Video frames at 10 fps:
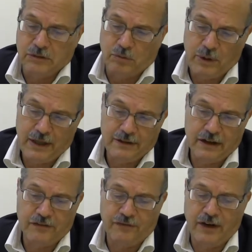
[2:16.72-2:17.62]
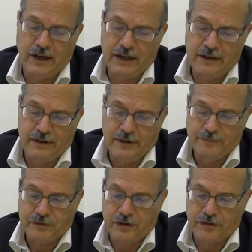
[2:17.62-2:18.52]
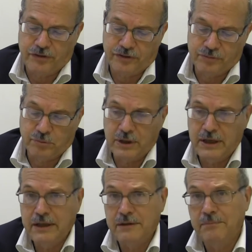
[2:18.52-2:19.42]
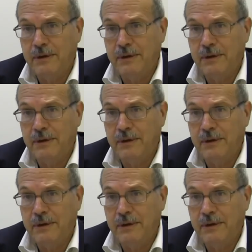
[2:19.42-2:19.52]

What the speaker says: We identified three